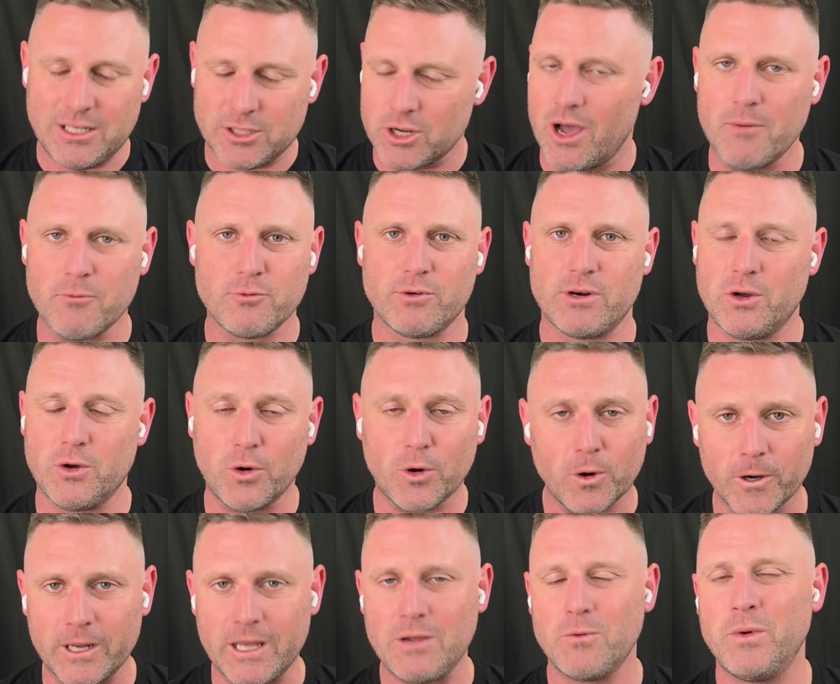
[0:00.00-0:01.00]
time of
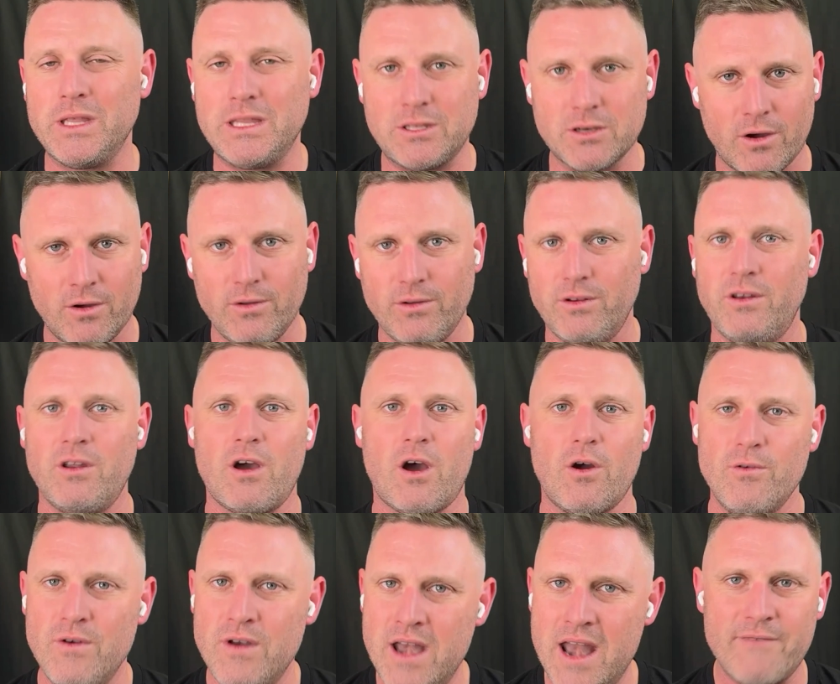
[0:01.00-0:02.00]
recording, we don't
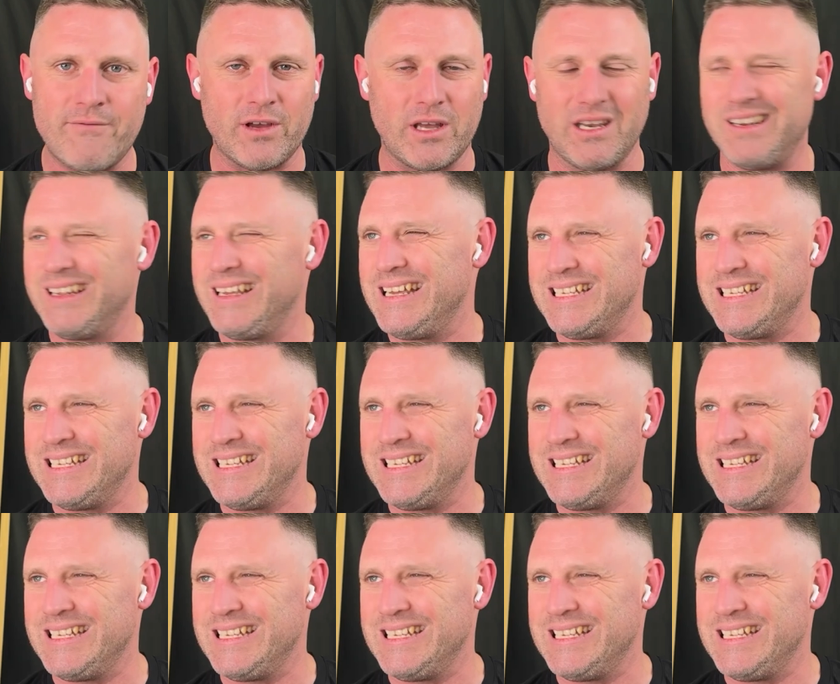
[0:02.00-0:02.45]
know. Never.